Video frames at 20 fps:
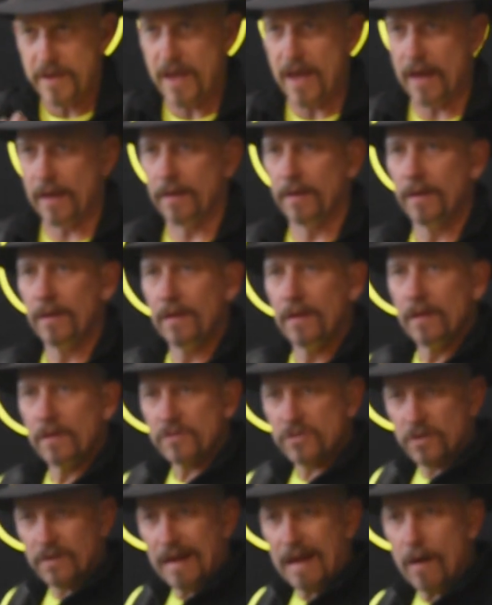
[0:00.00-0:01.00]
yet.
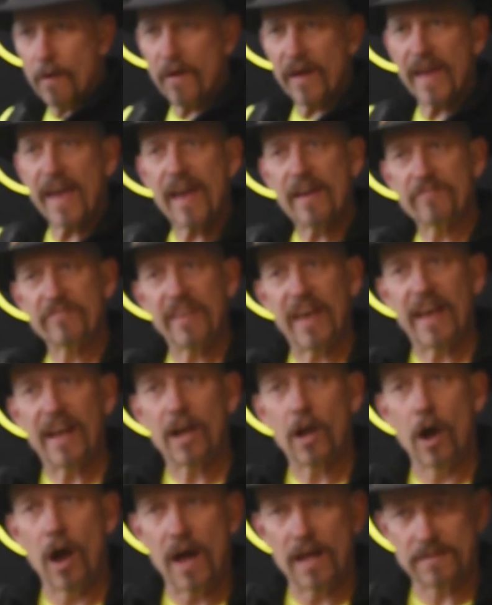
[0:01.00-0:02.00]
So now I have that
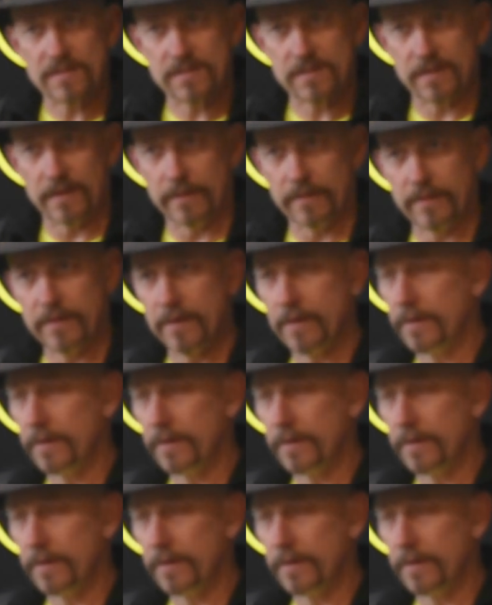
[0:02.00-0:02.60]
constant.